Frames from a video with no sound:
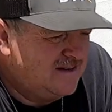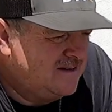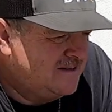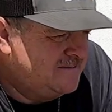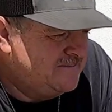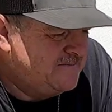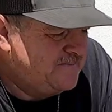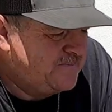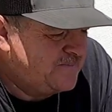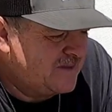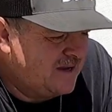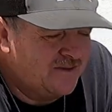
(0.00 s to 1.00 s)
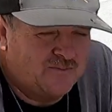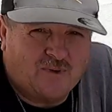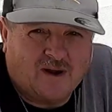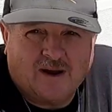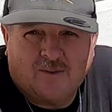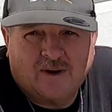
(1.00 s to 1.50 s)
I
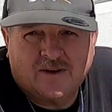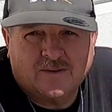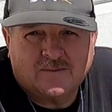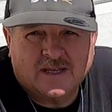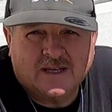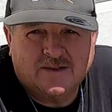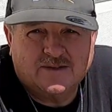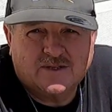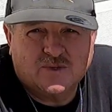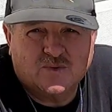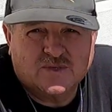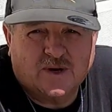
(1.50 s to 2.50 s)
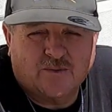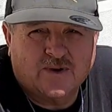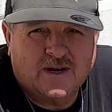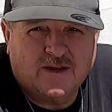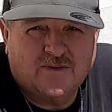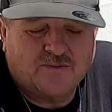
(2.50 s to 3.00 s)
wound up cleaning the tools that were
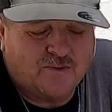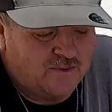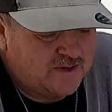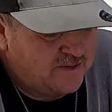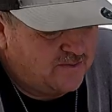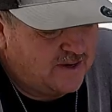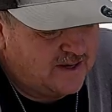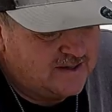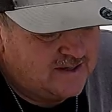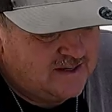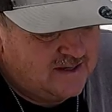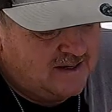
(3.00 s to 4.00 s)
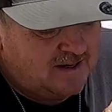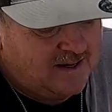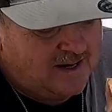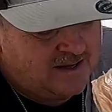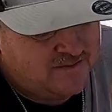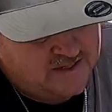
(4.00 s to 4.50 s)
in it and throwing it away.
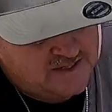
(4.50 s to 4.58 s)
And